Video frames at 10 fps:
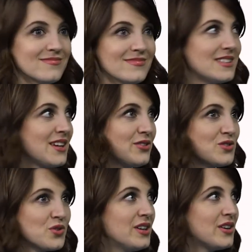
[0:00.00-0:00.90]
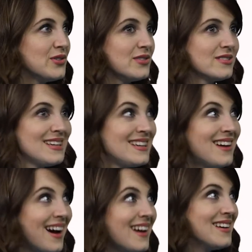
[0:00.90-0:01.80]
That's how the story goes. He
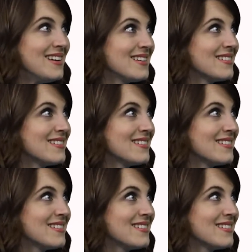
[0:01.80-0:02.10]
died.